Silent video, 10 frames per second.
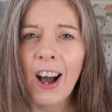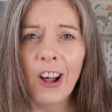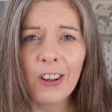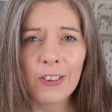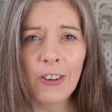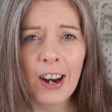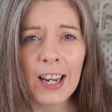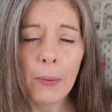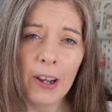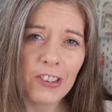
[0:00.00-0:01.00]
answer
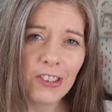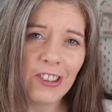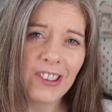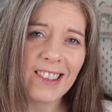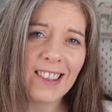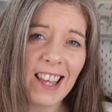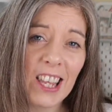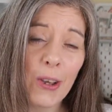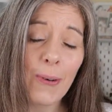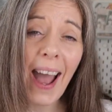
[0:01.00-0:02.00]
any questions that
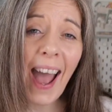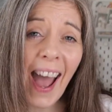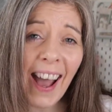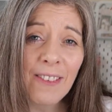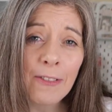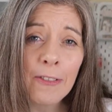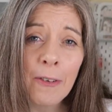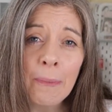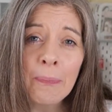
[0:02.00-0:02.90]
you have.